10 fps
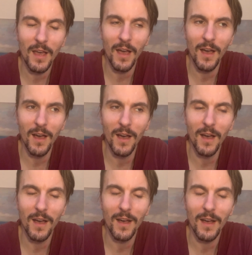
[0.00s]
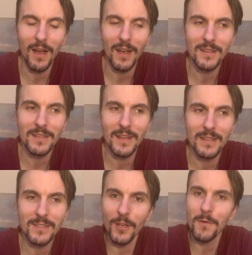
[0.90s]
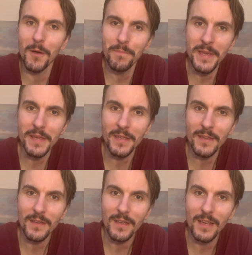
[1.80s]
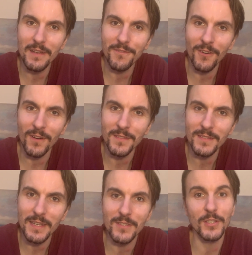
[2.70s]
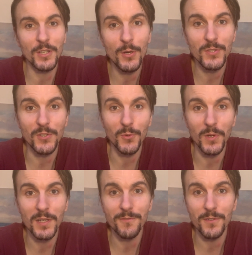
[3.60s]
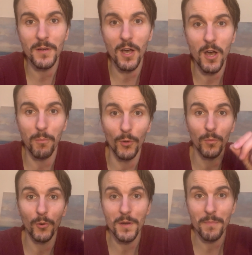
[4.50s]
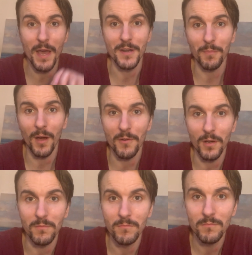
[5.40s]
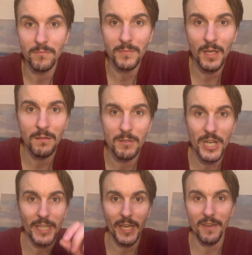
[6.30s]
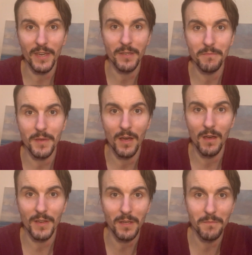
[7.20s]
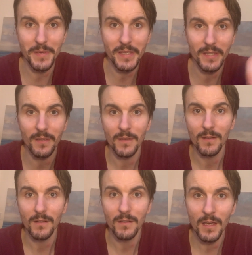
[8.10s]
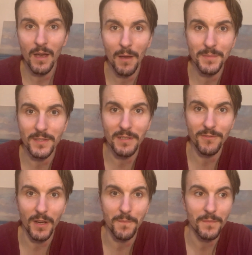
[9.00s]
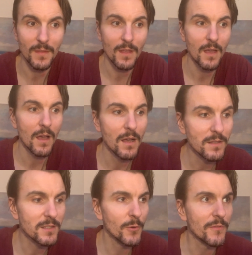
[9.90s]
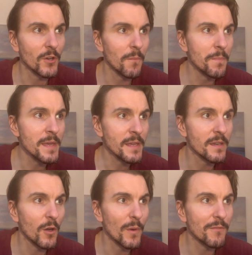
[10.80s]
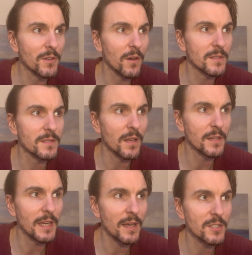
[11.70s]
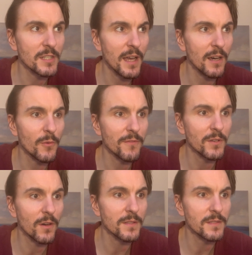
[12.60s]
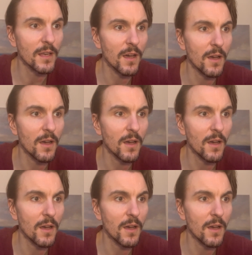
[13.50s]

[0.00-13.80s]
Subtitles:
a bic in France is the go-to word for a ballpoint pen, a biro. Yeah, j'écris avec un bic. Yeah, absolutely fine. So we've got bic, we've got karcher, we've got